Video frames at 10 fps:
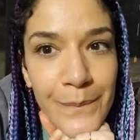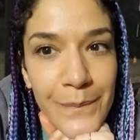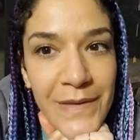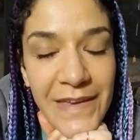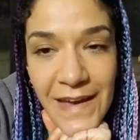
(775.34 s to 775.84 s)

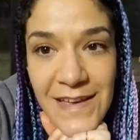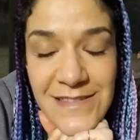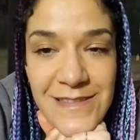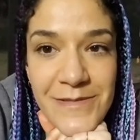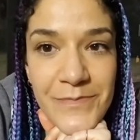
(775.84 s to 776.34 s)

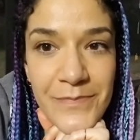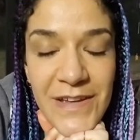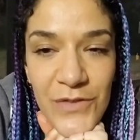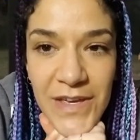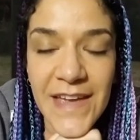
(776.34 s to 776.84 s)
Yes?
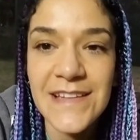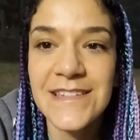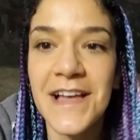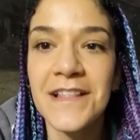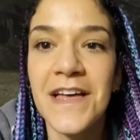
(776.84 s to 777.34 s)
If you can't
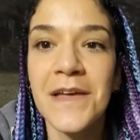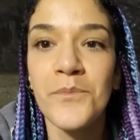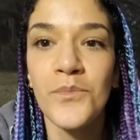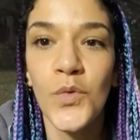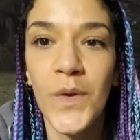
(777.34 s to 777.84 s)
tell,
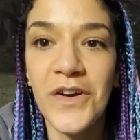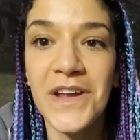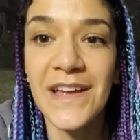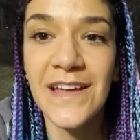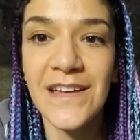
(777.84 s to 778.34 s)
I'm
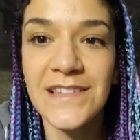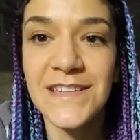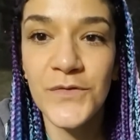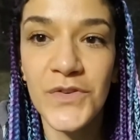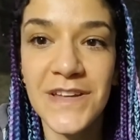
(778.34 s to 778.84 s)
wearing a
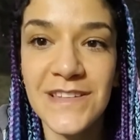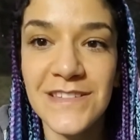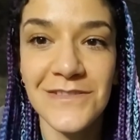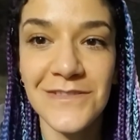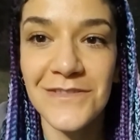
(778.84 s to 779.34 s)

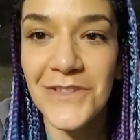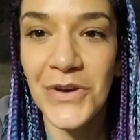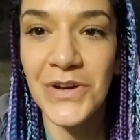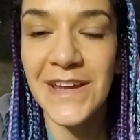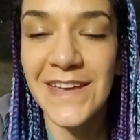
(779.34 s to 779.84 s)
different
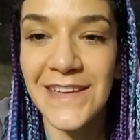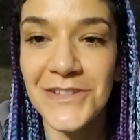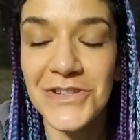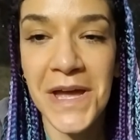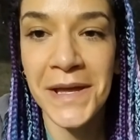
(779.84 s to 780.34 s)
hoodie
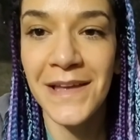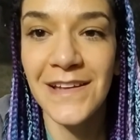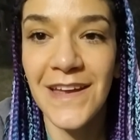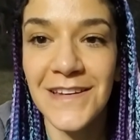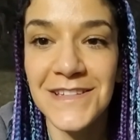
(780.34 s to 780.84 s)
jacket
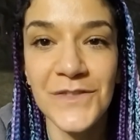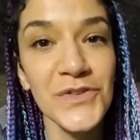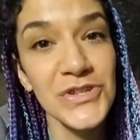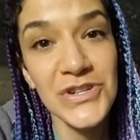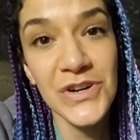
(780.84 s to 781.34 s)
and a
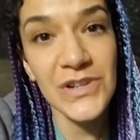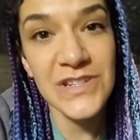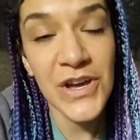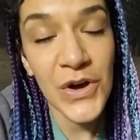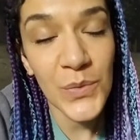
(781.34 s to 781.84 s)
different shirt.
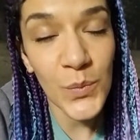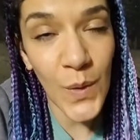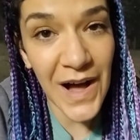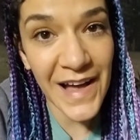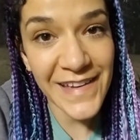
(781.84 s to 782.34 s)

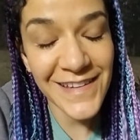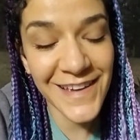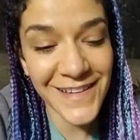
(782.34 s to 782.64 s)
Why?